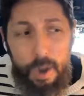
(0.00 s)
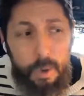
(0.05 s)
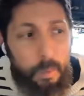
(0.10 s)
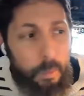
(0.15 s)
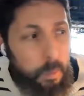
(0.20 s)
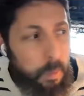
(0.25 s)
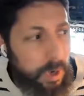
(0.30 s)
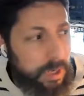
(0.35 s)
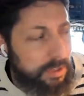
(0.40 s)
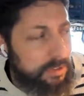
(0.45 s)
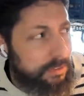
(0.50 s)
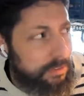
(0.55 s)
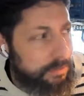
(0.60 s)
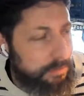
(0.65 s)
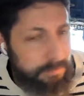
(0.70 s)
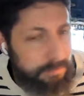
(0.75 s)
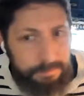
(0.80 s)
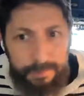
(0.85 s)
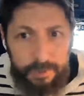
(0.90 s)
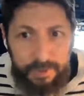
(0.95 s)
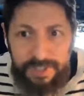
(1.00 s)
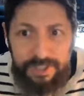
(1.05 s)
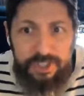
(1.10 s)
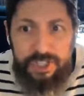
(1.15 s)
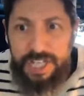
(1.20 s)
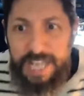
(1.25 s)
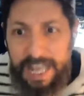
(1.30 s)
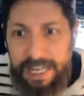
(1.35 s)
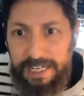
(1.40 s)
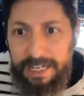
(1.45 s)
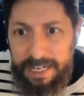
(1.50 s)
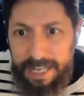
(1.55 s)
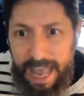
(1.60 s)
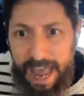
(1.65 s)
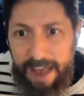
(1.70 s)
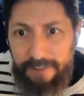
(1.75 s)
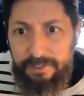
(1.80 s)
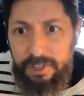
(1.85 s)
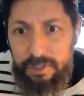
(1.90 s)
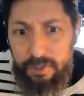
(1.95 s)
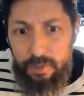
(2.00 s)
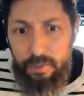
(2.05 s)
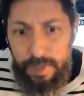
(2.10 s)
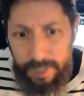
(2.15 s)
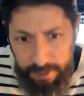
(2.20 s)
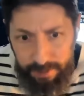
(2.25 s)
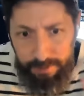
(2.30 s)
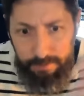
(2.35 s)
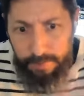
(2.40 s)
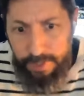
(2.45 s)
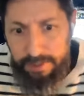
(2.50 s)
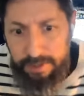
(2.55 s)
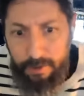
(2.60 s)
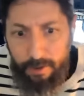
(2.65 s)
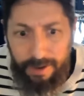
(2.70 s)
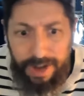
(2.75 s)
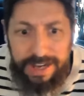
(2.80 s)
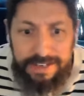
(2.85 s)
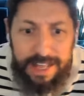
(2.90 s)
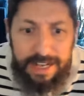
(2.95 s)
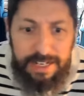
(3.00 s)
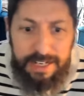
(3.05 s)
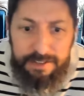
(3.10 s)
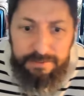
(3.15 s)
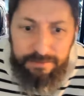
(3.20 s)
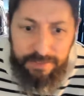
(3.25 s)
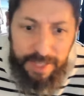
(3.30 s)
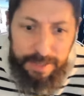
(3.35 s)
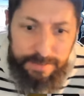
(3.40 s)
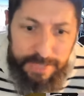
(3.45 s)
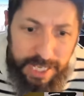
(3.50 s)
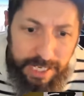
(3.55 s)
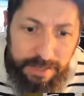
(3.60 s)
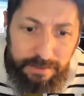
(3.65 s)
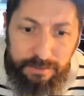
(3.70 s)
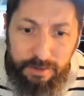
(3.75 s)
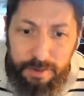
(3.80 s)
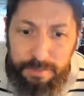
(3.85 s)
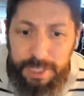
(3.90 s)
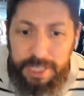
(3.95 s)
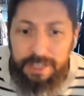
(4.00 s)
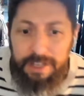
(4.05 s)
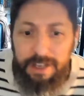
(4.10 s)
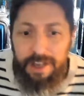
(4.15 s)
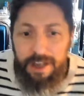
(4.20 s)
what does Christianity have to do with with your identity? Flame, take it for me.